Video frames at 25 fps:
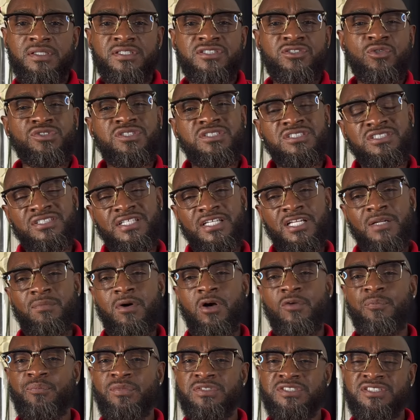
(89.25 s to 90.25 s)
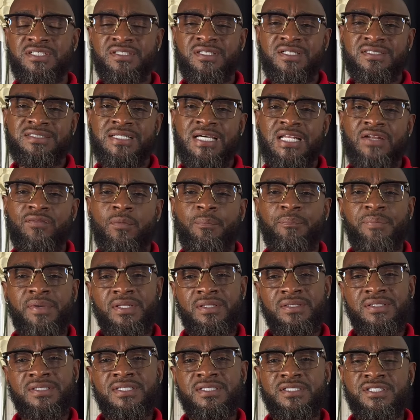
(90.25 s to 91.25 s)
So just think about sitting inside of a
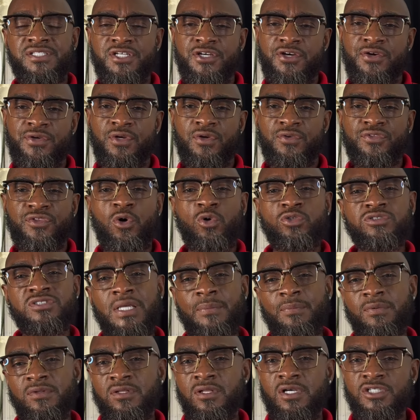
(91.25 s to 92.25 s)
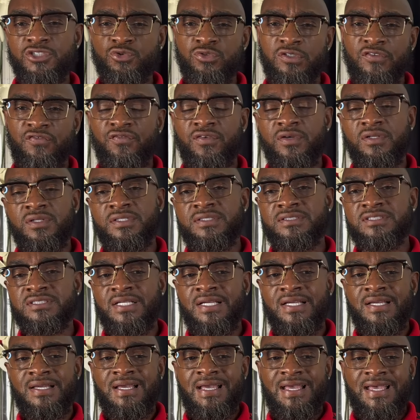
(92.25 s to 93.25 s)
Bentley interior, those type of luxury feelings,
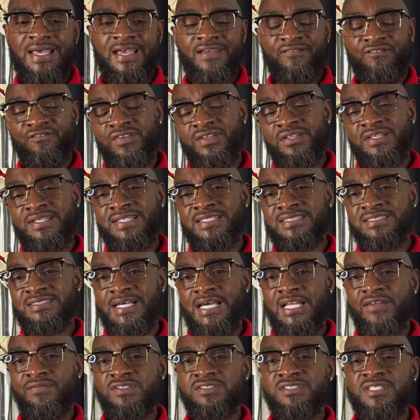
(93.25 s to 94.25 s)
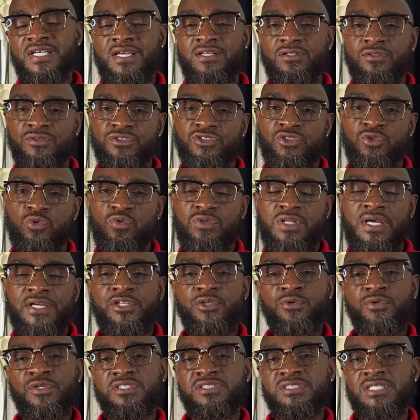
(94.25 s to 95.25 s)
and feeling inside of a tailored suit like
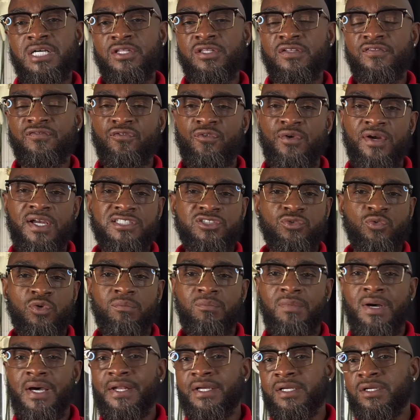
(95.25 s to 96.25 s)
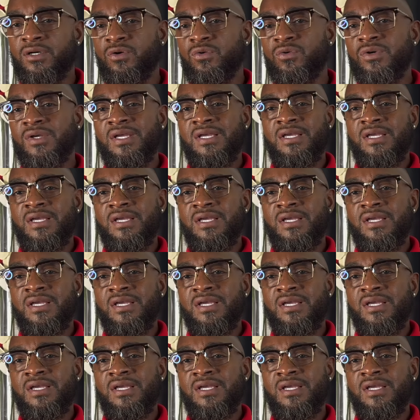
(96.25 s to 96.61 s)
you're in the south of France or in Monaco.